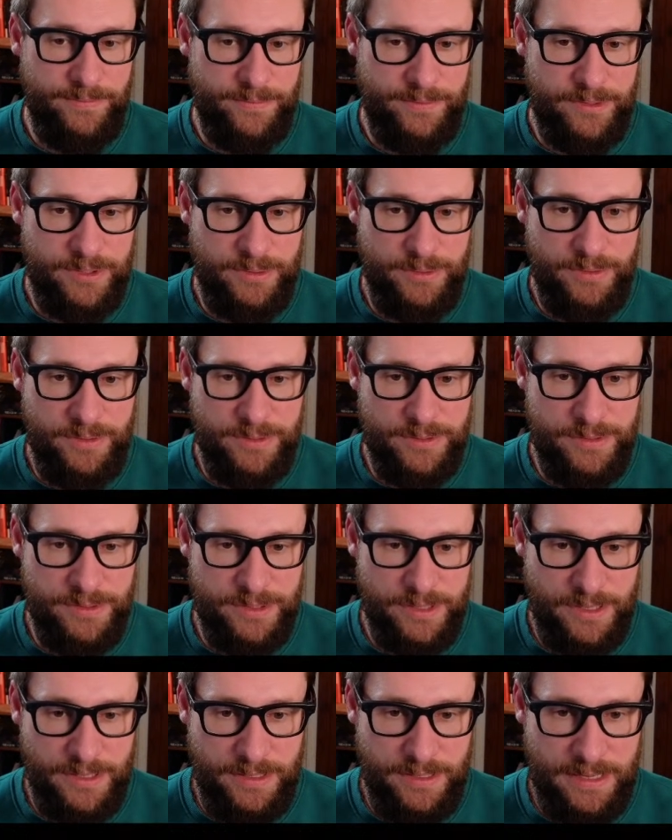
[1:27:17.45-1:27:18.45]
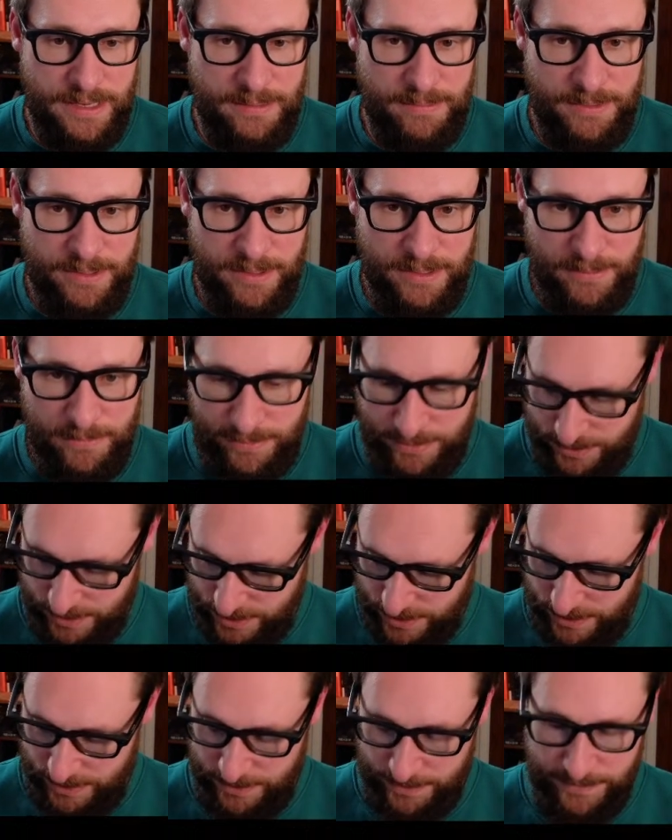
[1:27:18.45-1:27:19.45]
So we use Nano Banana
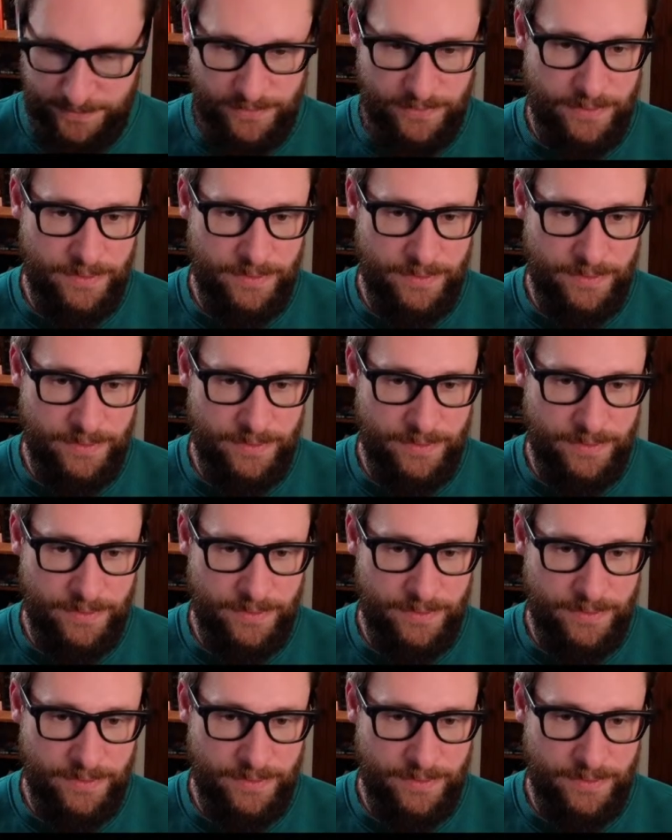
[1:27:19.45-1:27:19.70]
Pro